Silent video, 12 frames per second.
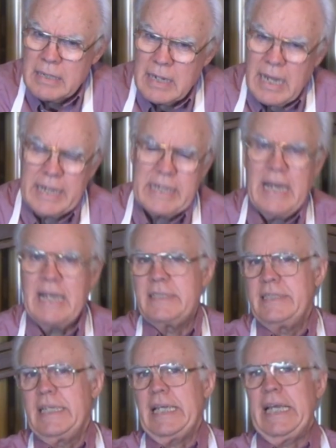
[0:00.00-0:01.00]
like
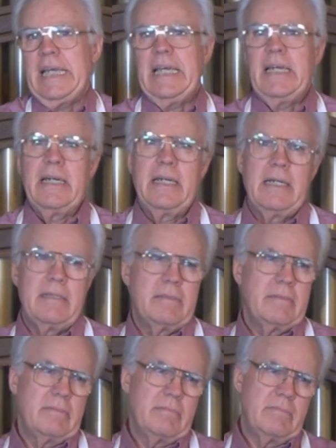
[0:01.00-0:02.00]
Estey
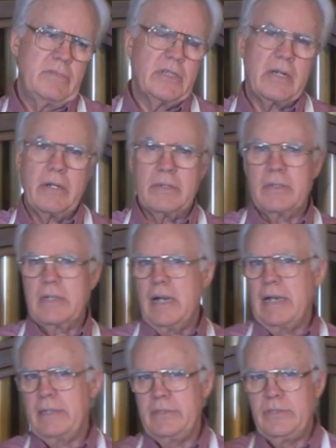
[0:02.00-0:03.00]
and Chicago
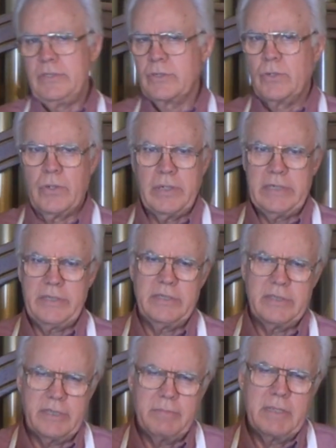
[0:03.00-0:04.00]
Cottage and Cornish
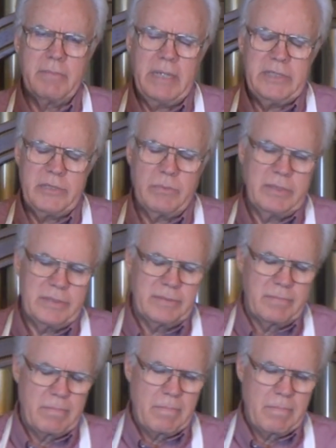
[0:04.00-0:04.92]
and some of the major ones.